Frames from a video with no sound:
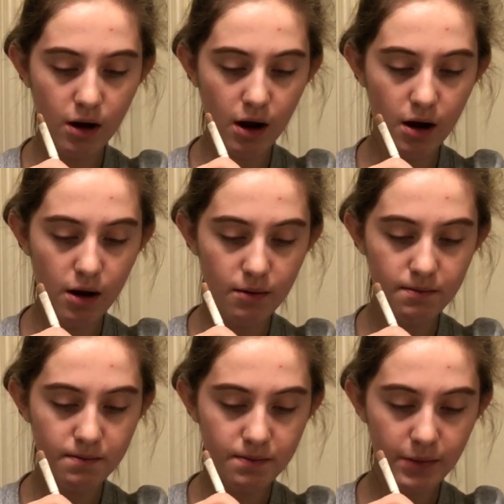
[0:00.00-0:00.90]

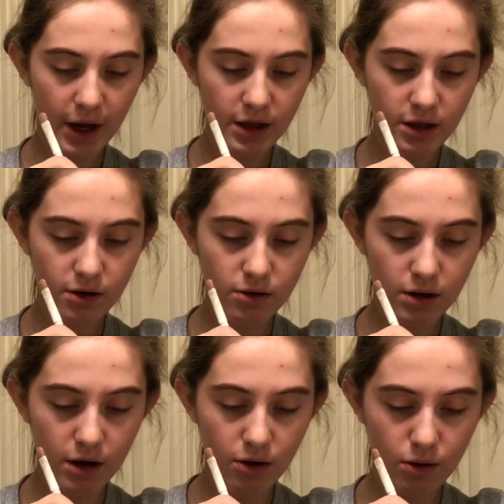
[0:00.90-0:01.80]
highlighter
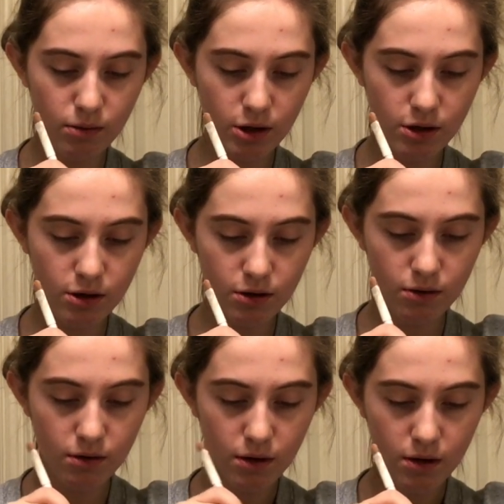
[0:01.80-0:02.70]
than I normally
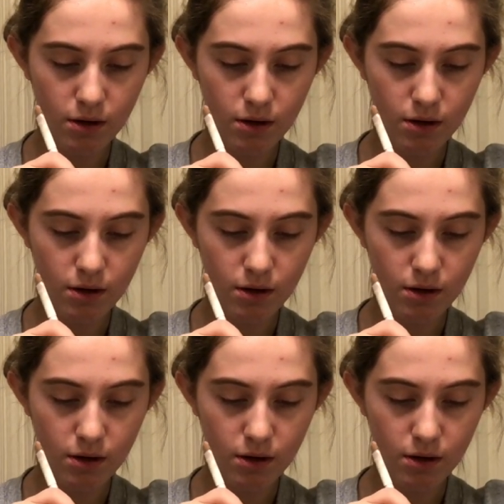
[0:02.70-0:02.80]
do